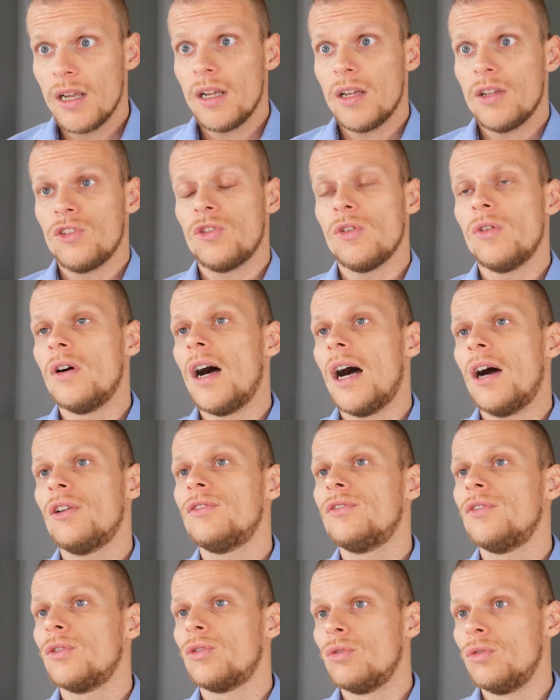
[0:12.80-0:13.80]
So out
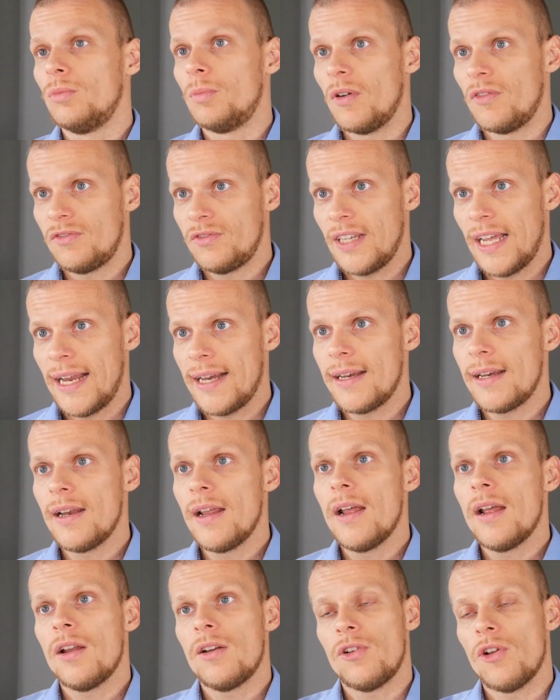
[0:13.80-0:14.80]
of a group of 10,
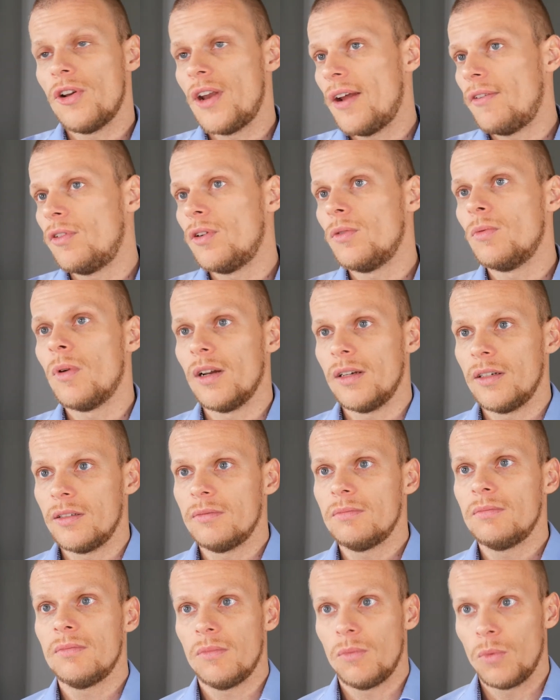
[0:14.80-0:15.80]
not everyone
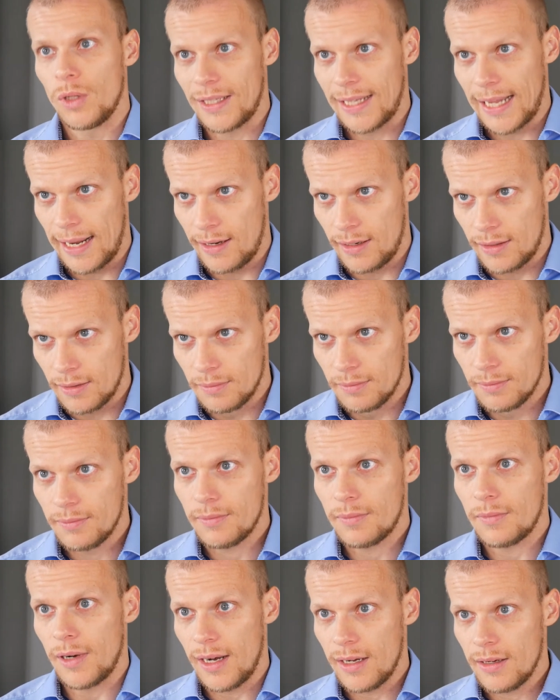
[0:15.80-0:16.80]
will get it,
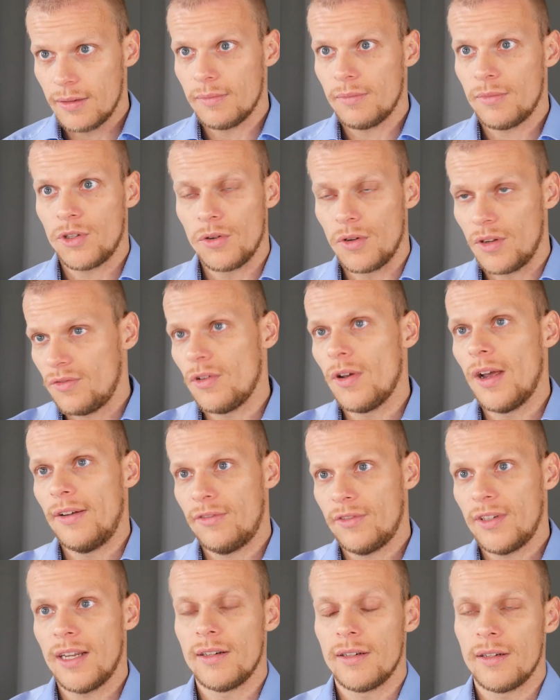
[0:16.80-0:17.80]
right? So if you have
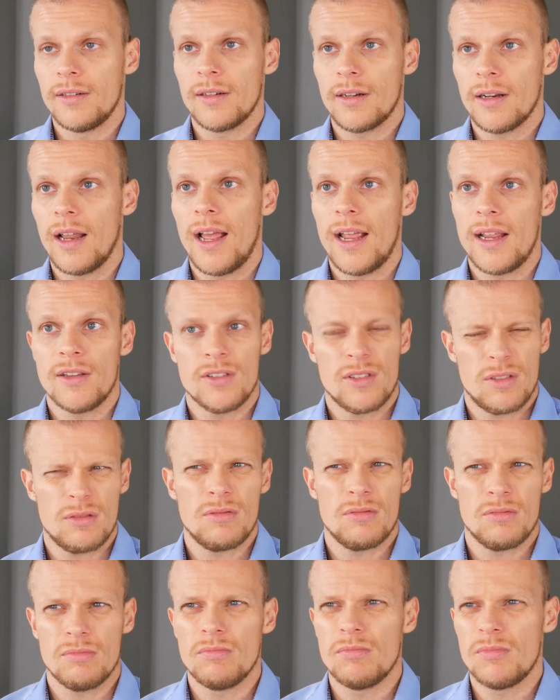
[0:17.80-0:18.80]
10 clients,
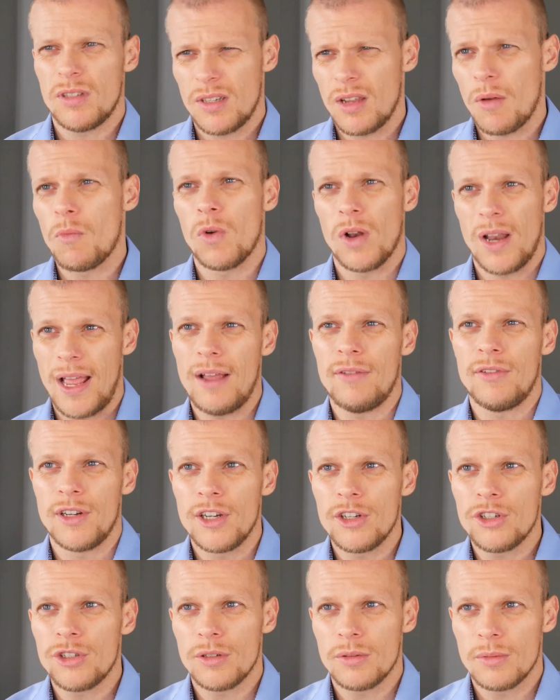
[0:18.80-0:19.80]
some will have an
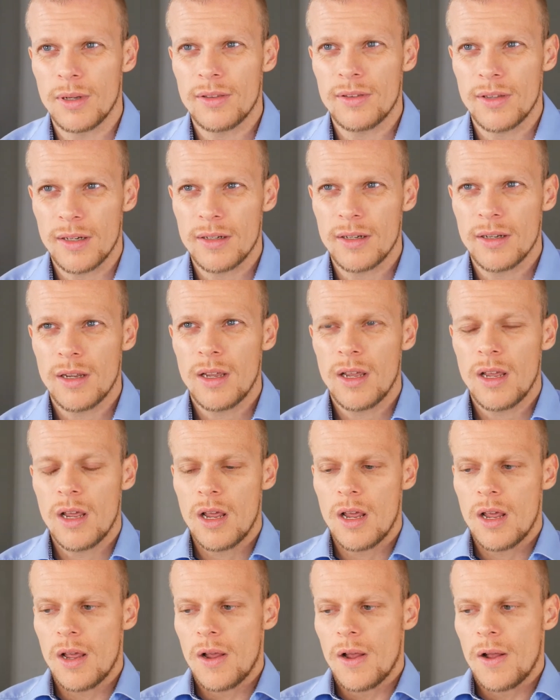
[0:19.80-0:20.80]
issue with it.
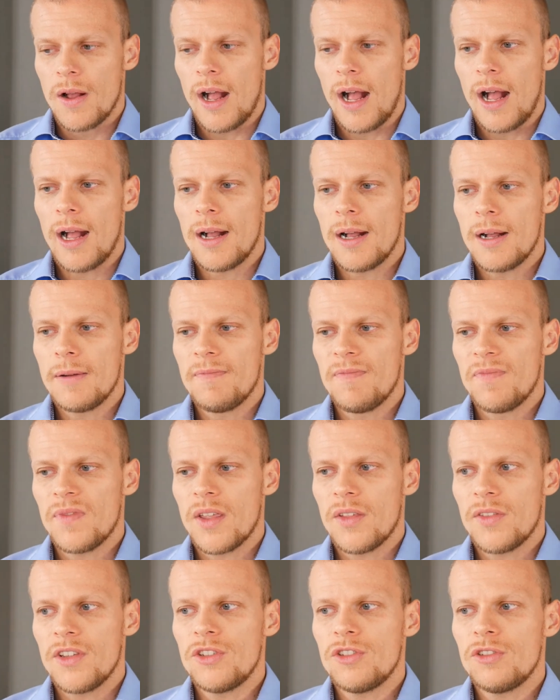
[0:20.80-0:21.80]
Um,
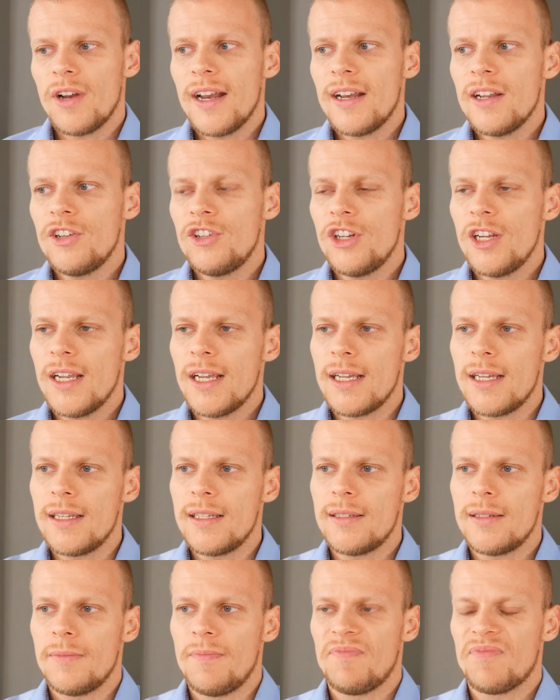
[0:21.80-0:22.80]
the strategy is